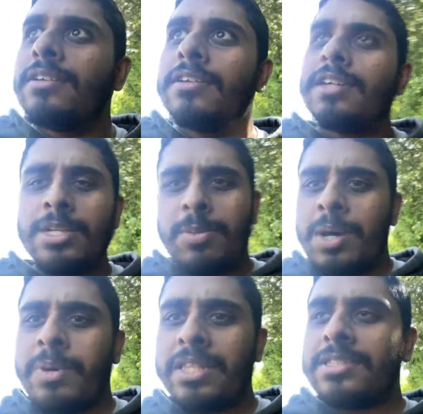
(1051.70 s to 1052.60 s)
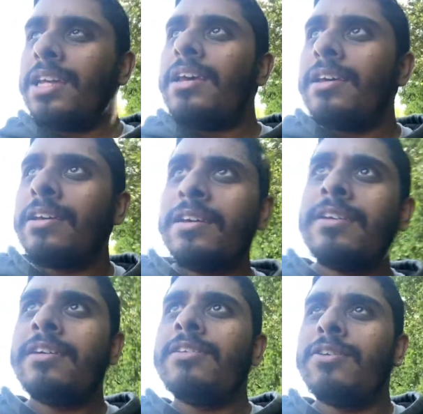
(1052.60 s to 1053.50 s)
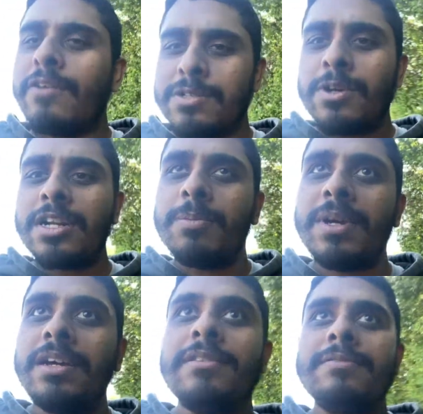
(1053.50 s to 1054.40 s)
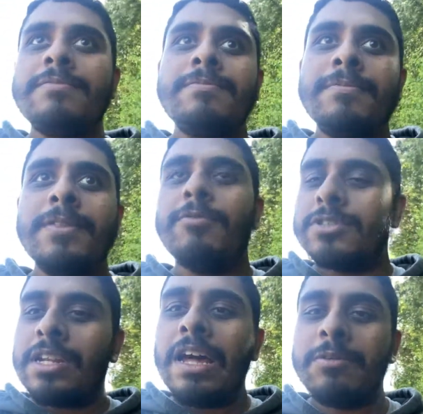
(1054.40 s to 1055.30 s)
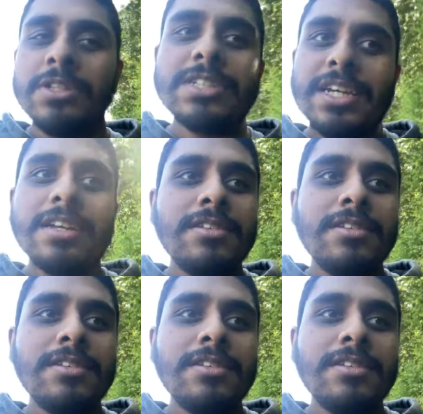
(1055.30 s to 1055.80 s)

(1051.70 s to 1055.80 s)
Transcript: Can you buy pets there? Always wanted a pet. Wasn't allowed one as a kid.